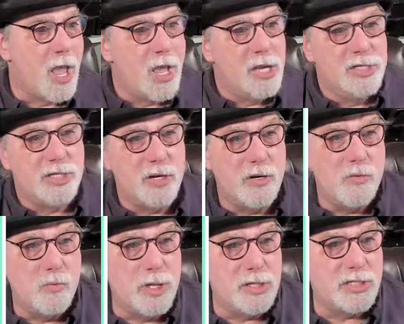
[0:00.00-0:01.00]
So
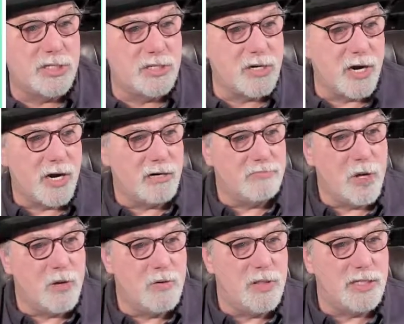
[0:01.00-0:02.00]
we'll start,
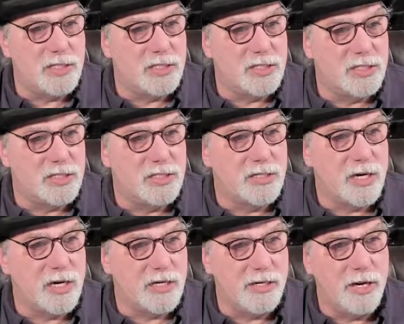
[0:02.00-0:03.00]
we'll start